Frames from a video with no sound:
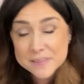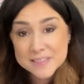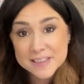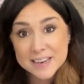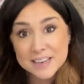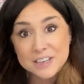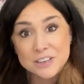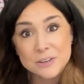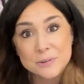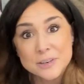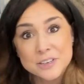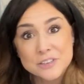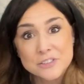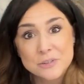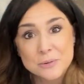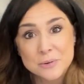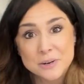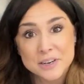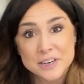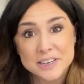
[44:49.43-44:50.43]
that you
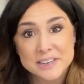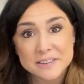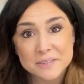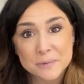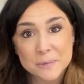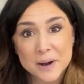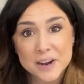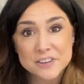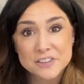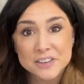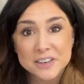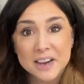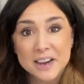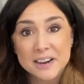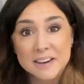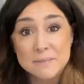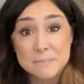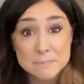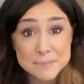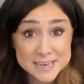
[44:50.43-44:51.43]
enjoyed watching
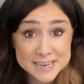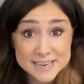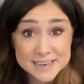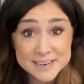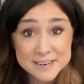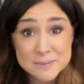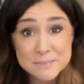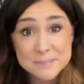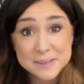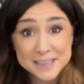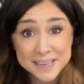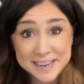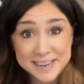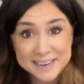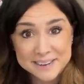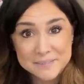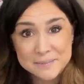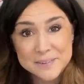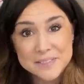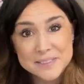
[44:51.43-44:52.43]
me
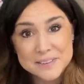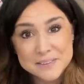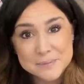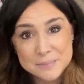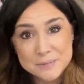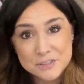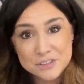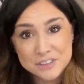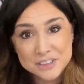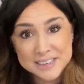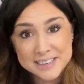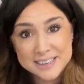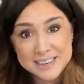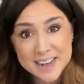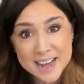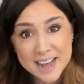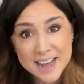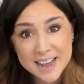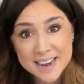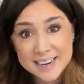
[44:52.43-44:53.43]
play with this machine.
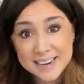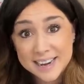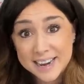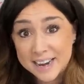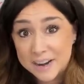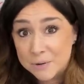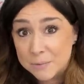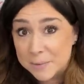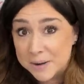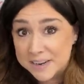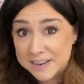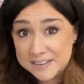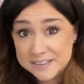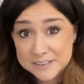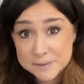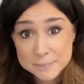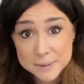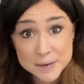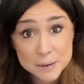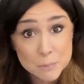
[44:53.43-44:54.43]
I can't wait
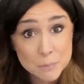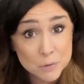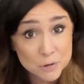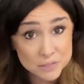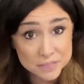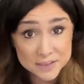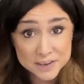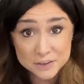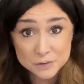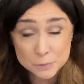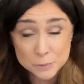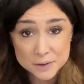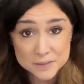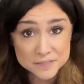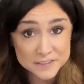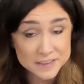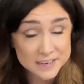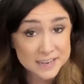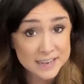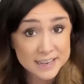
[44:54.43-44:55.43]
to make more things with
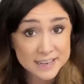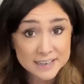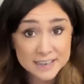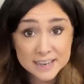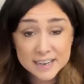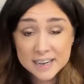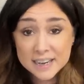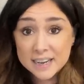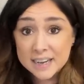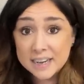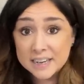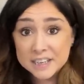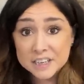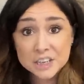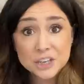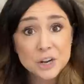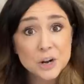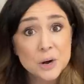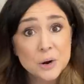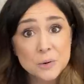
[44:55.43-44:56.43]
it. And you
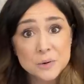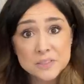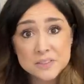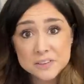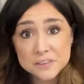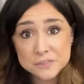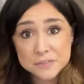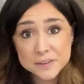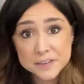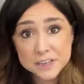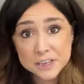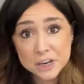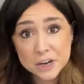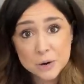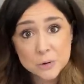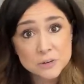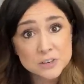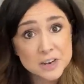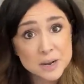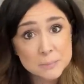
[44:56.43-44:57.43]
know, this
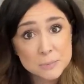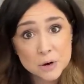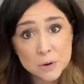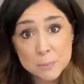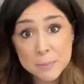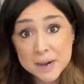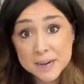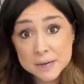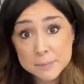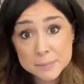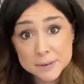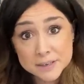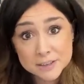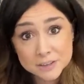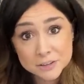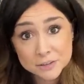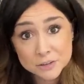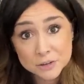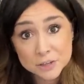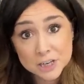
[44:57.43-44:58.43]
video demo might've been a
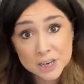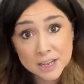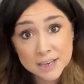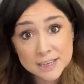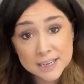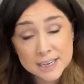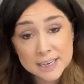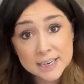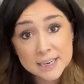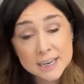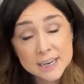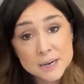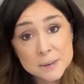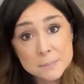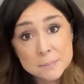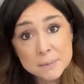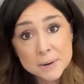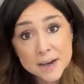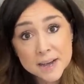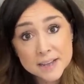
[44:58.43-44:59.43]
little clunky,
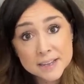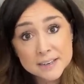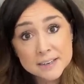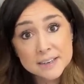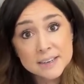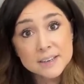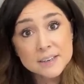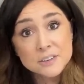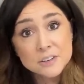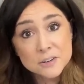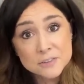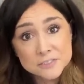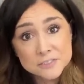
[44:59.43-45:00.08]
but don't